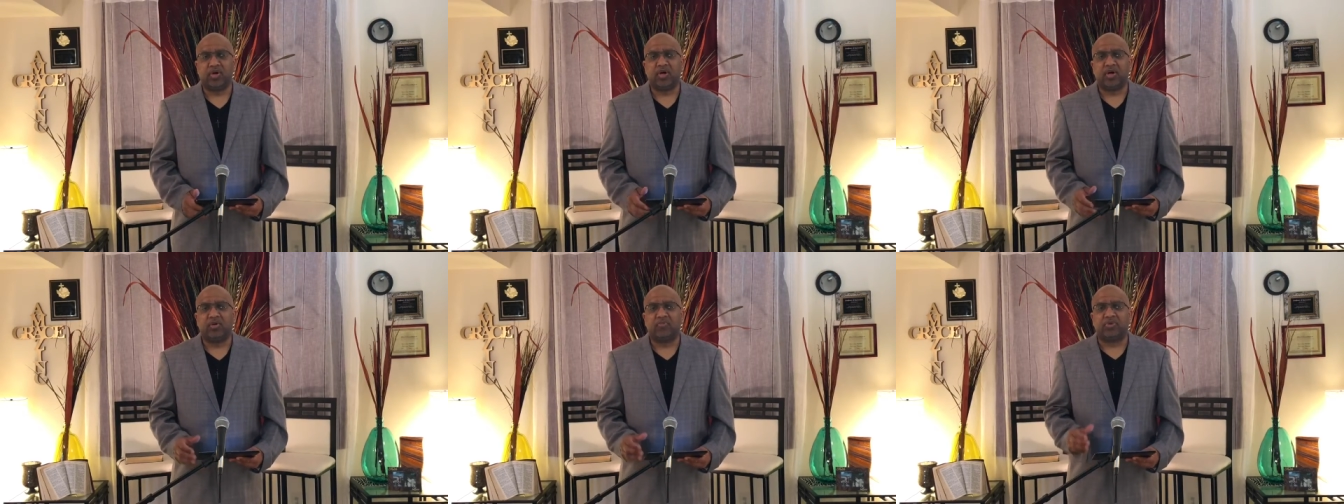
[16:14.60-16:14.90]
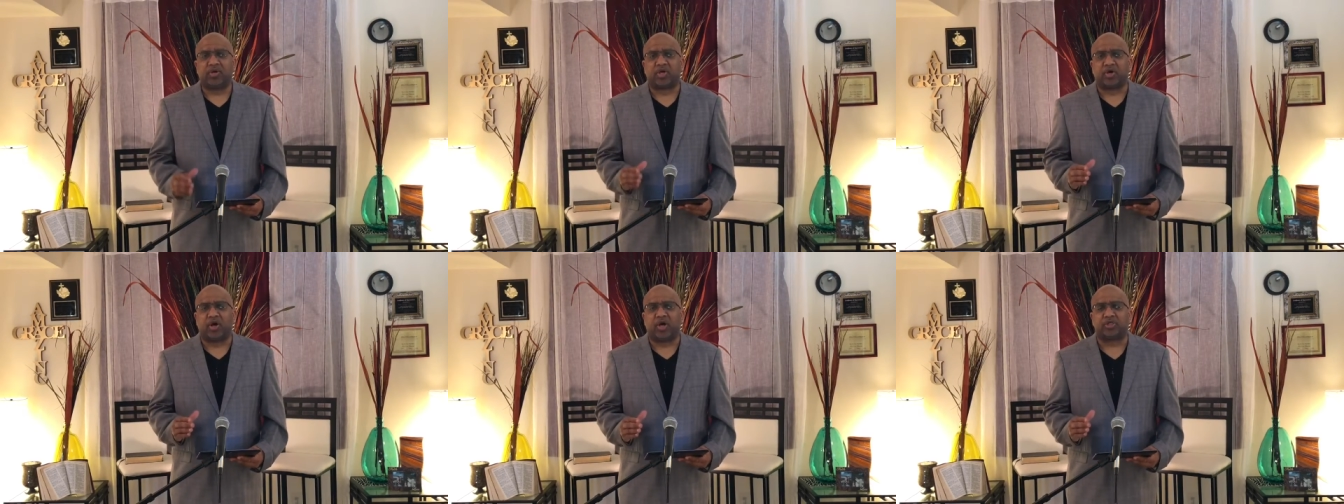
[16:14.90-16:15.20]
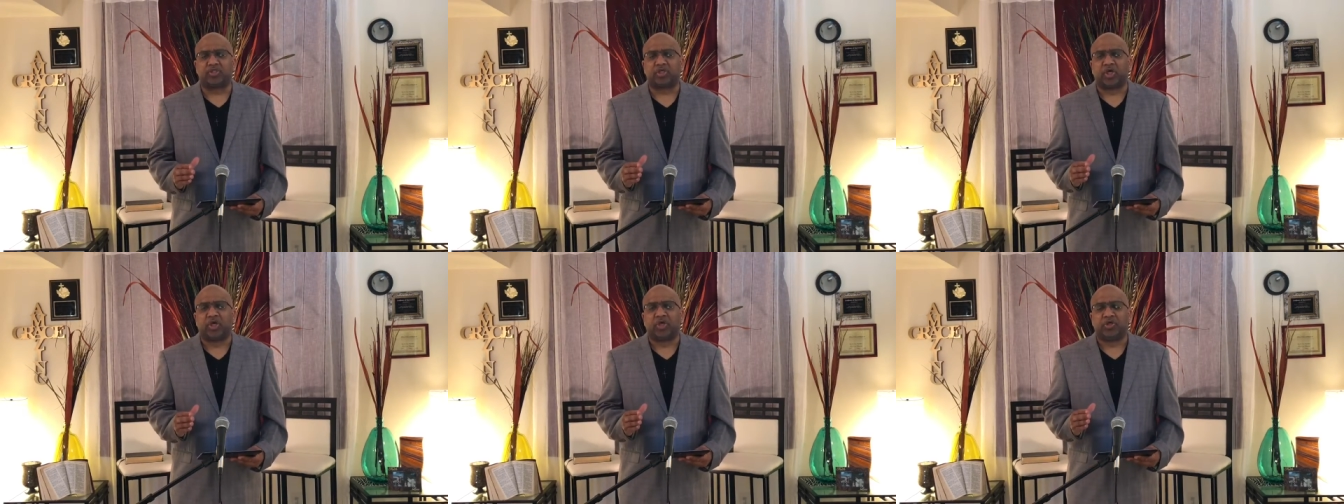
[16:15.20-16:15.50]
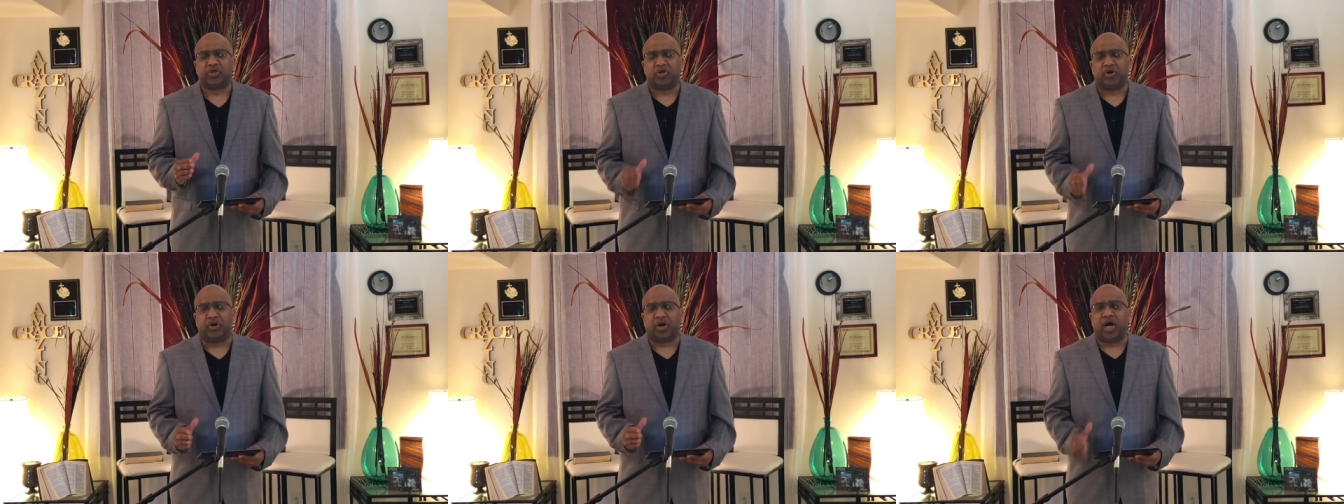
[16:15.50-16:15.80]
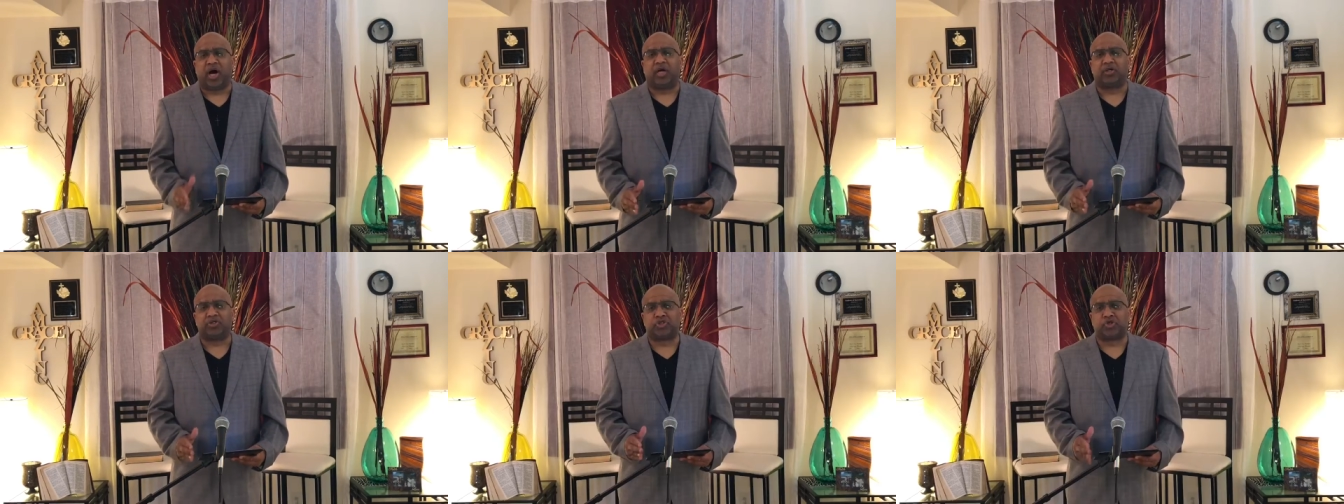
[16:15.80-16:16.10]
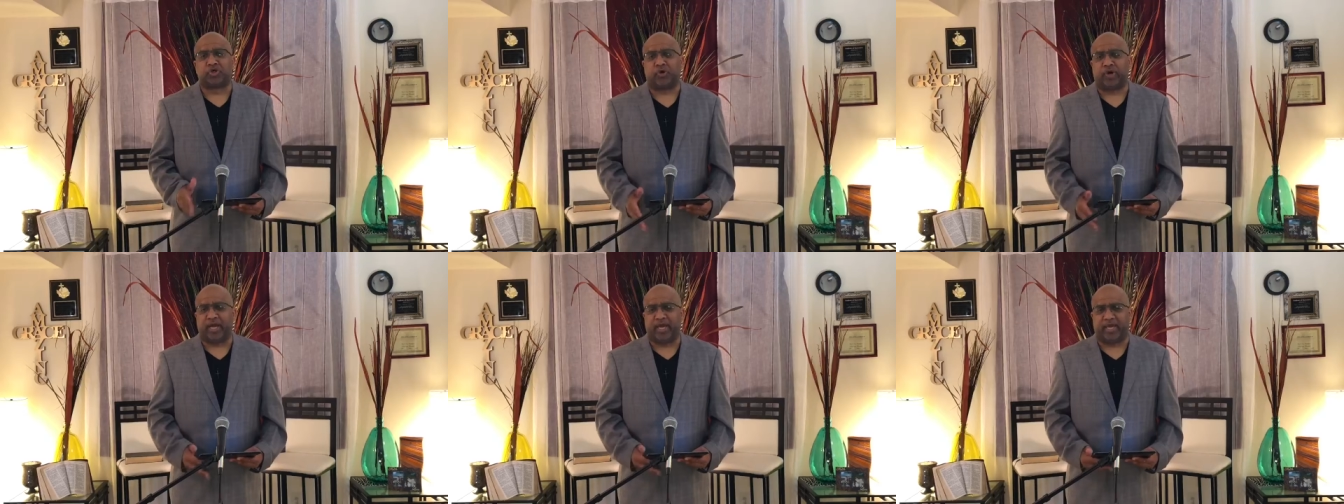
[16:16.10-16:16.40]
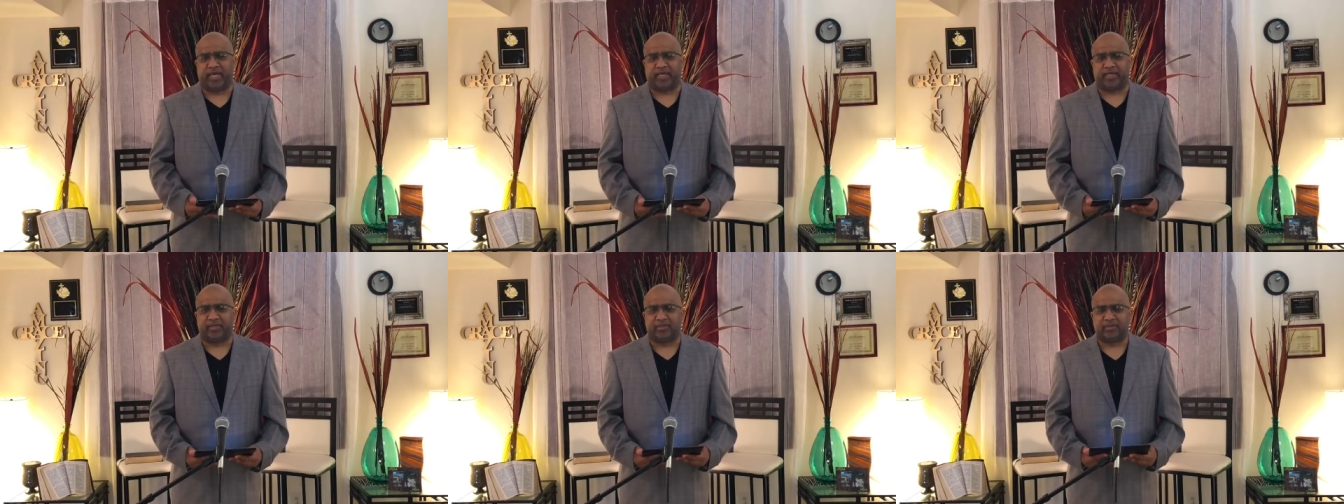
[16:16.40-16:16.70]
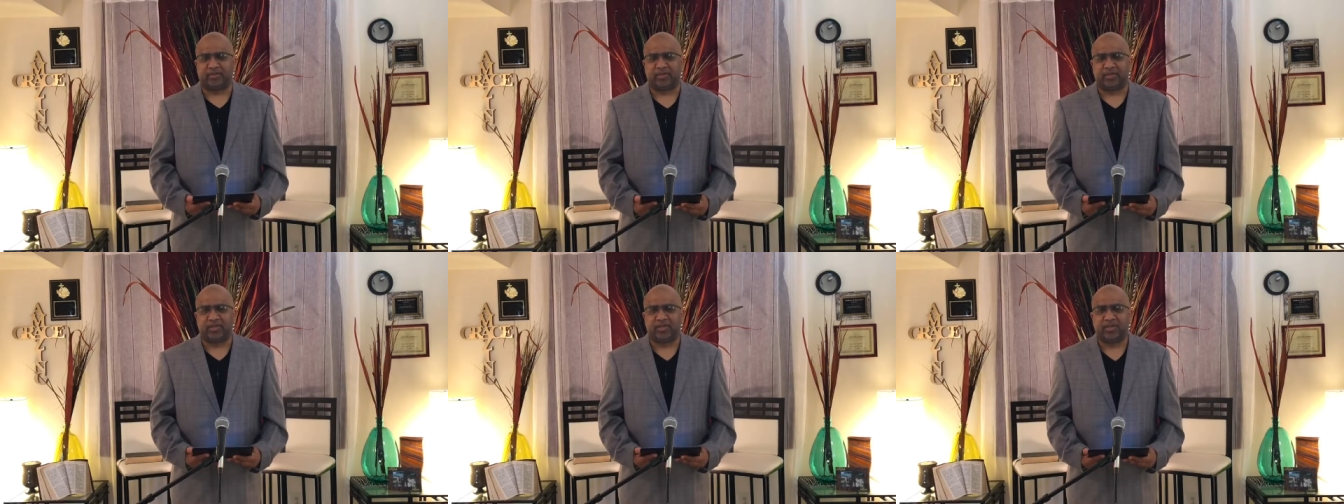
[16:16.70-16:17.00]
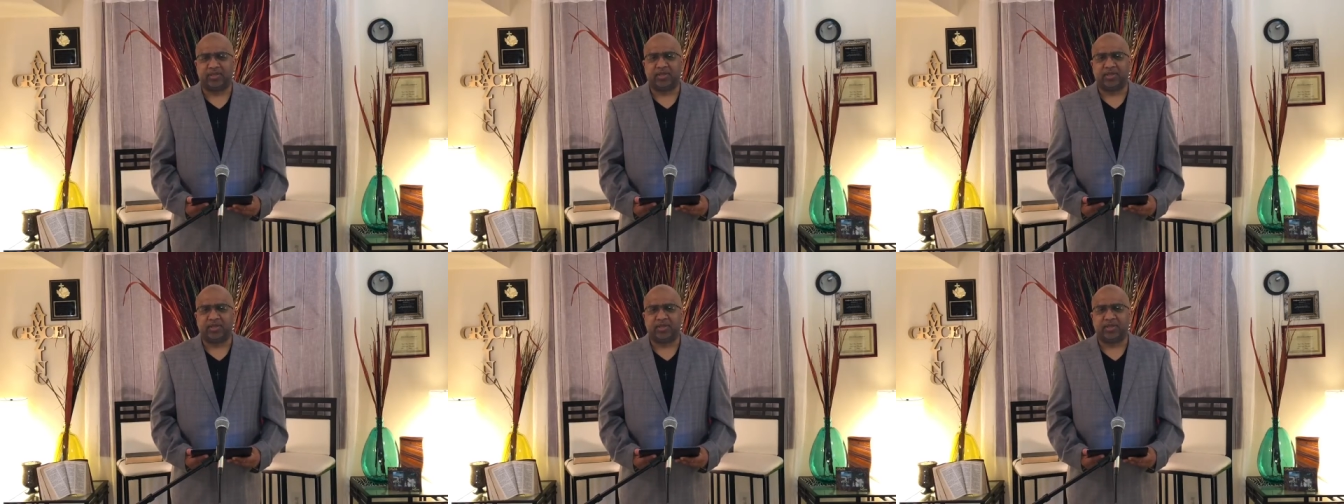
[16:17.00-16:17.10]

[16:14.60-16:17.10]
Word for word: because you're untrained,